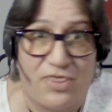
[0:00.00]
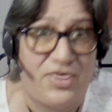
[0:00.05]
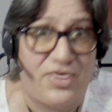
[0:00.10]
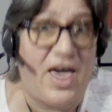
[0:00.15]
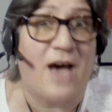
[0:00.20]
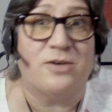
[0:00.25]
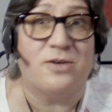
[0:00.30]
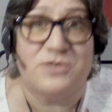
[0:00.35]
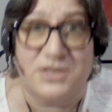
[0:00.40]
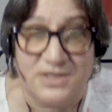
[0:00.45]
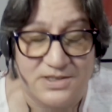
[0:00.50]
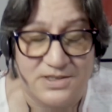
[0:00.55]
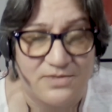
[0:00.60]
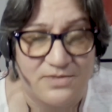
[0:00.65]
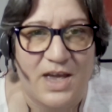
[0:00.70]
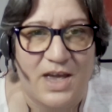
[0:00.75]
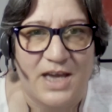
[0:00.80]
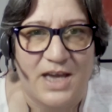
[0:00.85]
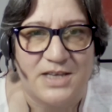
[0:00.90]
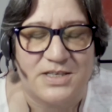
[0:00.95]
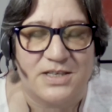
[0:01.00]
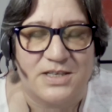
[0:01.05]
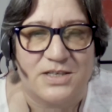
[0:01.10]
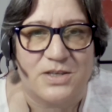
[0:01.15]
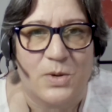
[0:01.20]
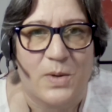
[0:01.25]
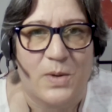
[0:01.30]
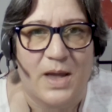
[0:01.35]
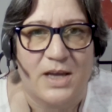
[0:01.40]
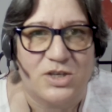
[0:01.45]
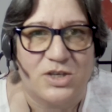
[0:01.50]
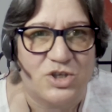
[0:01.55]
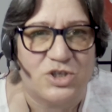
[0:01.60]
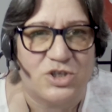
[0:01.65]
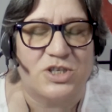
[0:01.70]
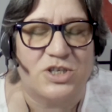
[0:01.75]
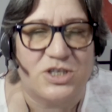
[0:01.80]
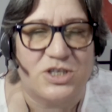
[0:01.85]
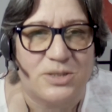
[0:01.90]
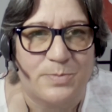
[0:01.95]
thousands of cases, okay? It's
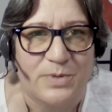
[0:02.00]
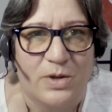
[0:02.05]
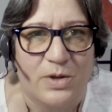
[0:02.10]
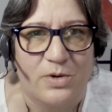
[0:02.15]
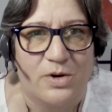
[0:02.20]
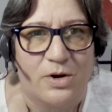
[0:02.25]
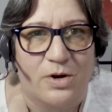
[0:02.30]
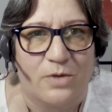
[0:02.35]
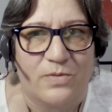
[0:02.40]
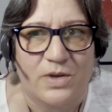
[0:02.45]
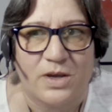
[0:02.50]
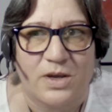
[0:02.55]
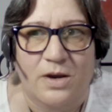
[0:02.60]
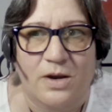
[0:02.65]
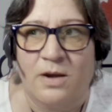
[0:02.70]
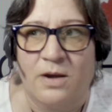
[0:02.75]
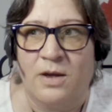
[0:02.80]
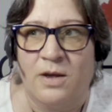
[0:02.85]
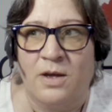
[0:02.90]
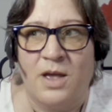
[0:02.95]
just exploded over here.